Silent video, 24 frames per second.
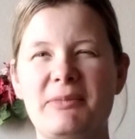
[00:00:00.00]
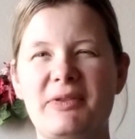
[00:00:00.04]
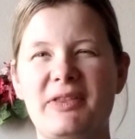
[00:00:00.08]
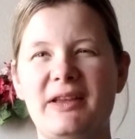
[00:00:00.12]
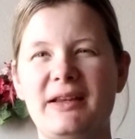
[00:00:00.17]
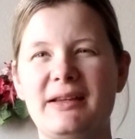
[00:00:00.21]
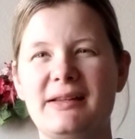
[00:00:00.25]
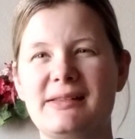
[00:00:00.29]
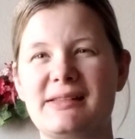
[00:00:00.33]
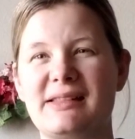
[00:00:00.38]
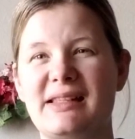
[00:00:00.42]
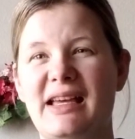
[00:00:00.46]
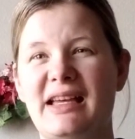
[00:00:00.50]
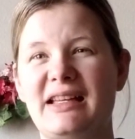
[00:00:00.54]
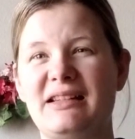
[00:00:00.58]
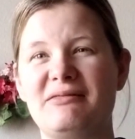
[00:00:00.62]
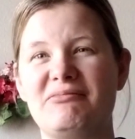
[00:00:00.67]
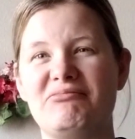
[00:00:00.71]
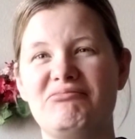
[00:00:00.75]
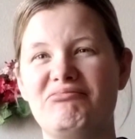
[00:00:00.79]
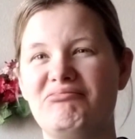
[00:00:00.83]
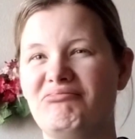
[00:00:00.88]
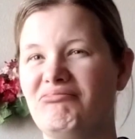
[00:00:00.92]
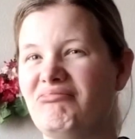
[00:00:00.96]
things
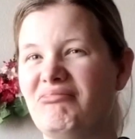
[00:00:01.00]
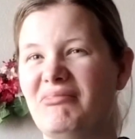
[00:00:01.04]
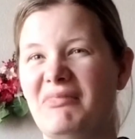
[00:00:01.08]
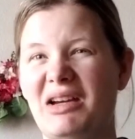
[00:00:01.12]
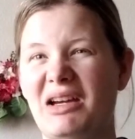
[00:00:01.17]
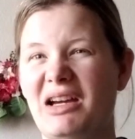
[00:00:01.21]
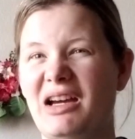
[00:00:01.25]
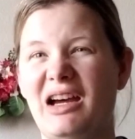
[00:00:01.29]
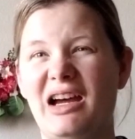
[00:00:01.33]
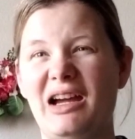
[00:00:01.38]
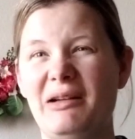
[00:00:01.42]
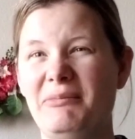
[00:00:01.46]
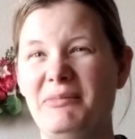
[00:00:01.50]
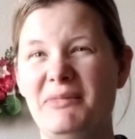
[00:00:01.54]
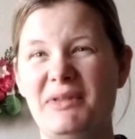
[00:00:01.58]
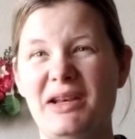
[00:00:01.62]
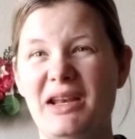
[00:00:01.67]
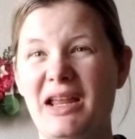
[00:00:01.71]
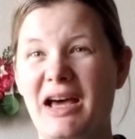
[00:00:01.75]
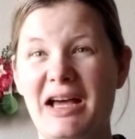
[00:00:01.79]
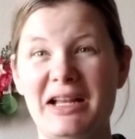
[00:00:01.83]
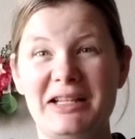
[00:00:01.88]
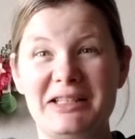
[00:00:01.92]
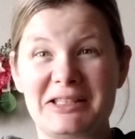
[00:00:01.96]
that I'm
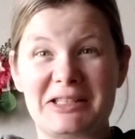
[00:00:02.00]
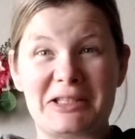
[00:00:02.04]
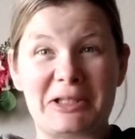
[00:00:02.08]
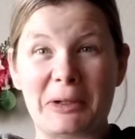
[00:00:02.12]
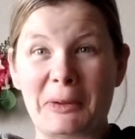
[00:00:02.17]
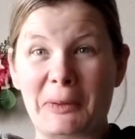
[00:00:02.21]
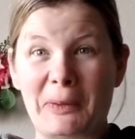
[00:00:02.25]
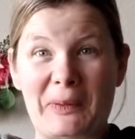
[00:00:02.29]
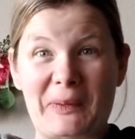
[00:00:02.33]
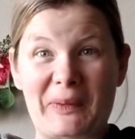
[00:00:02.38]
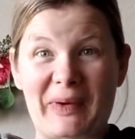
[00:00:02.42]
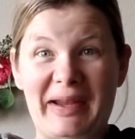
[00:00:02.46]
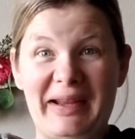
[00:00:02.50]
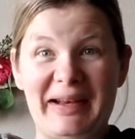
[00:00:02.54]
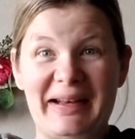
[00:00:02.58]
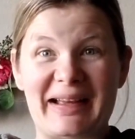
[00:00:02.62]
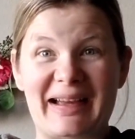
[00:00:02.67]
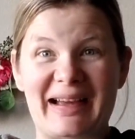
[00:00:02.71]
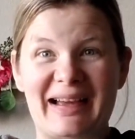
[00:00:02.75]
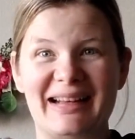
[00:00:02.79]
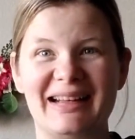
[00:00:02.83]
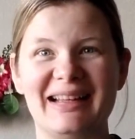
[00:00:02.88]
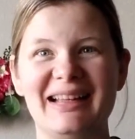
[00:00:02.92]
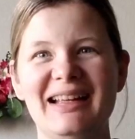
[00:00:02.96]
not so great
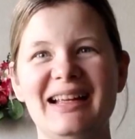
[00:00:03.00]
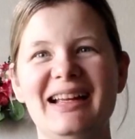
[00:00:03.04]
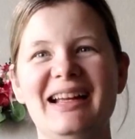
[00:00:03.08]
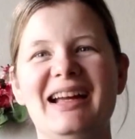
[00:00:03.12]
at.